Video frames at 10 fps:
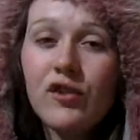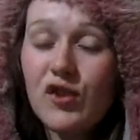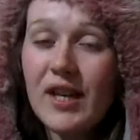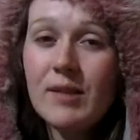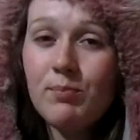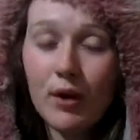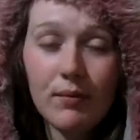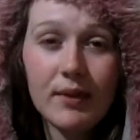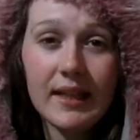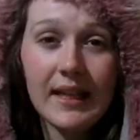Dress
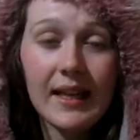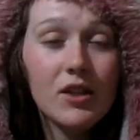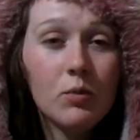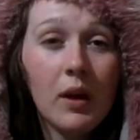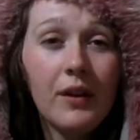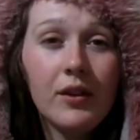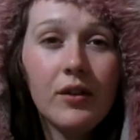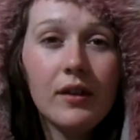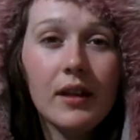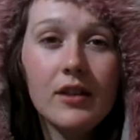properly. It's well
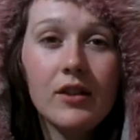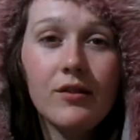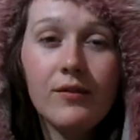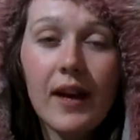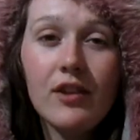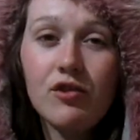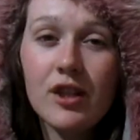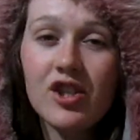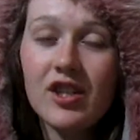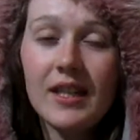known that you find
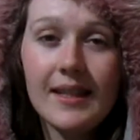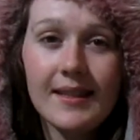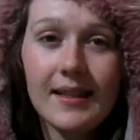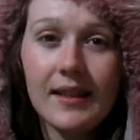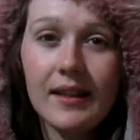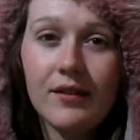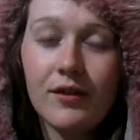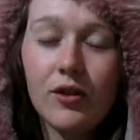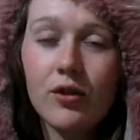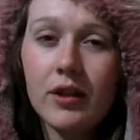treasure easier in a
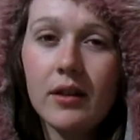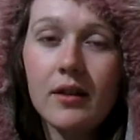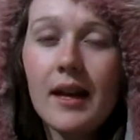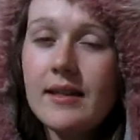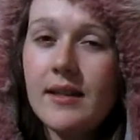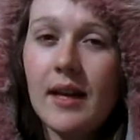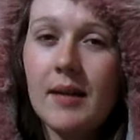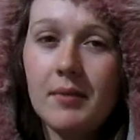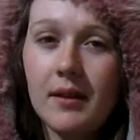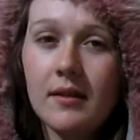fedora. As it
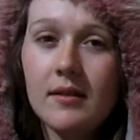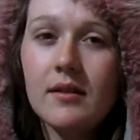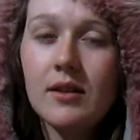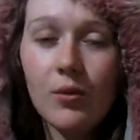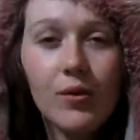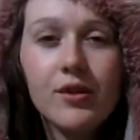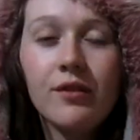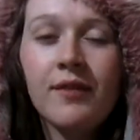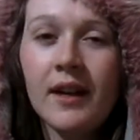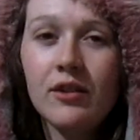happens, you also
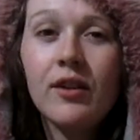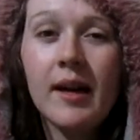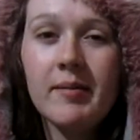fight crime